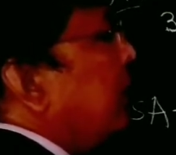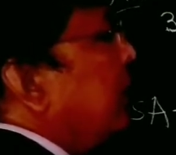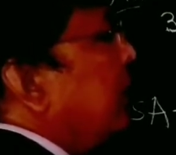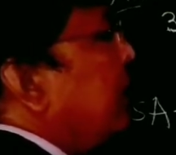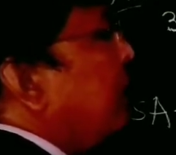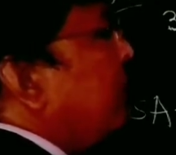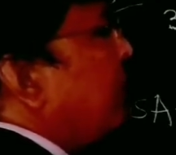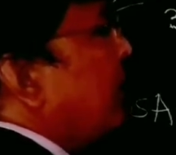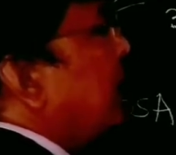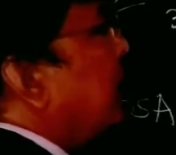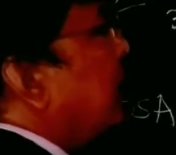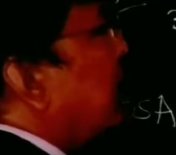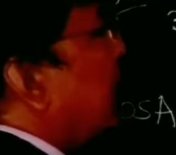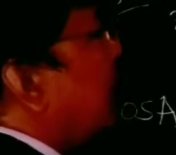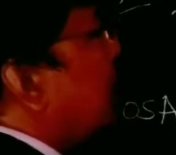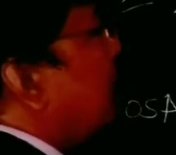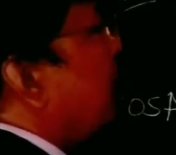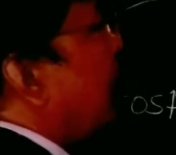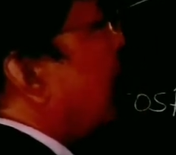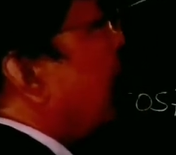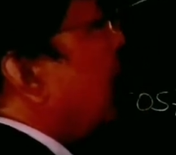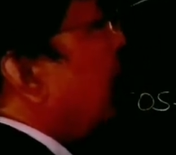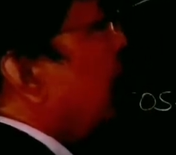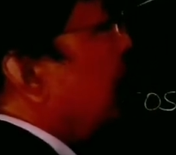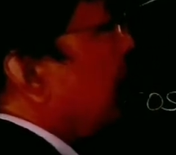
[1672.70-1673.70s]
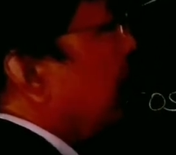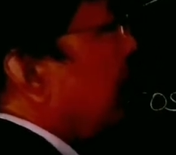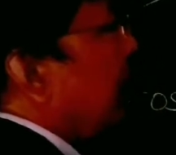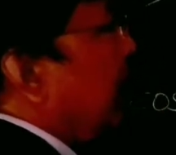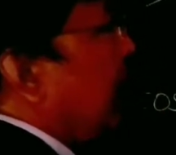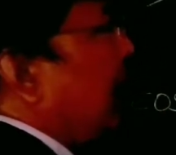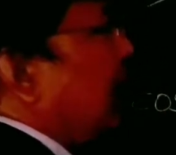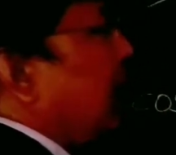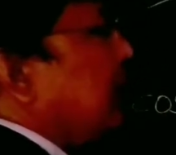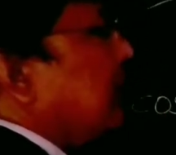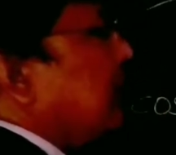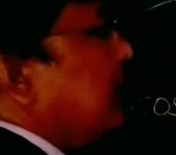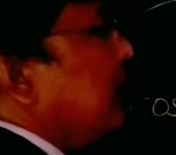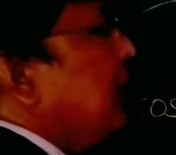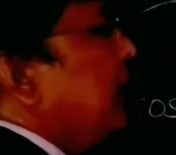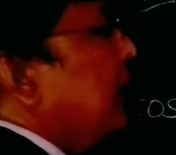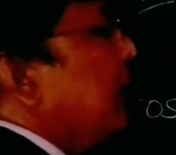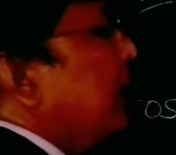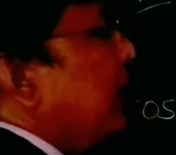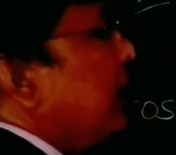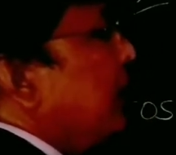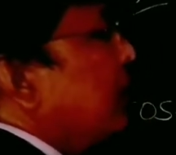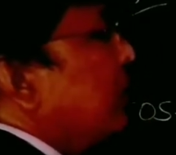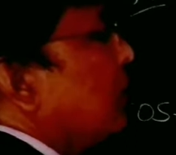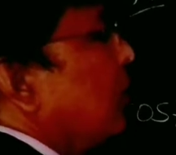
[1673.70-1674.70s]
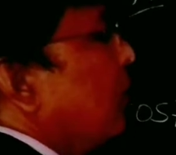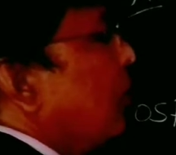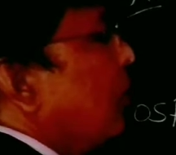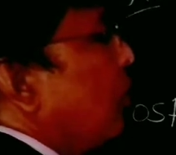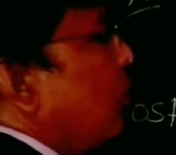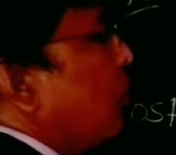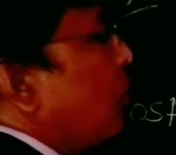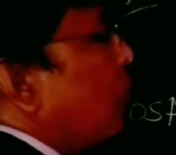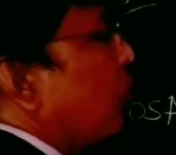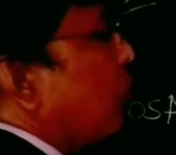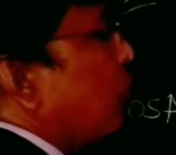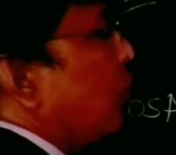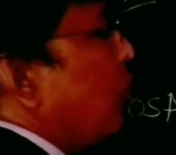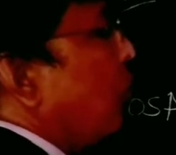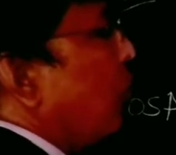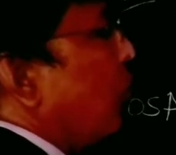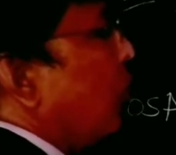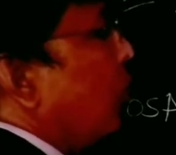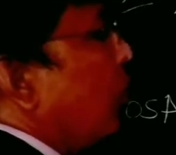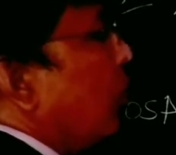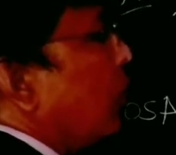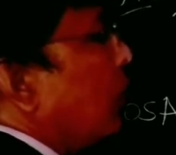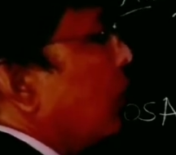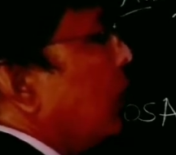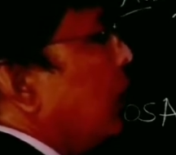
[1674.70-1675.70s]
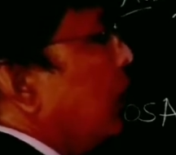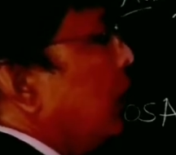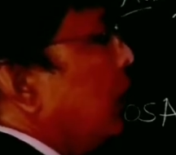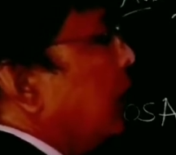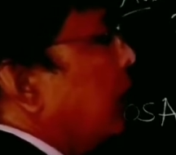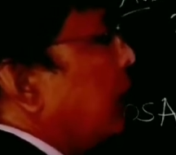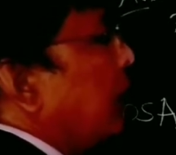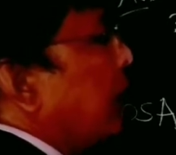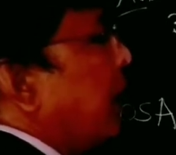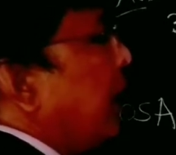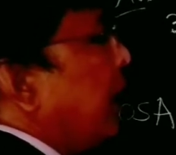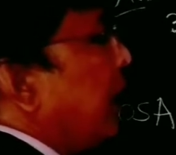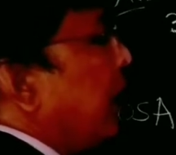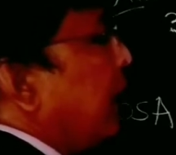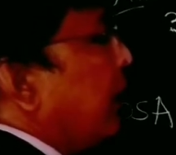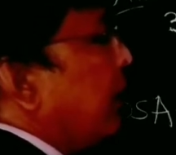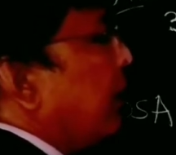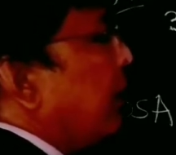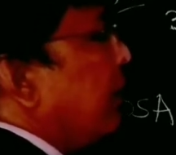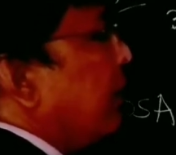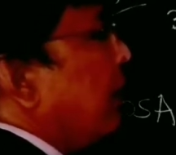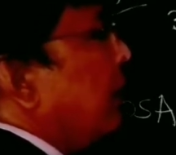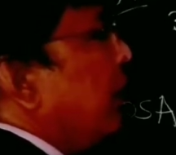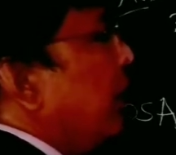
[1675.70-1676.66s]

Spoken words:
divided by AC is 4k.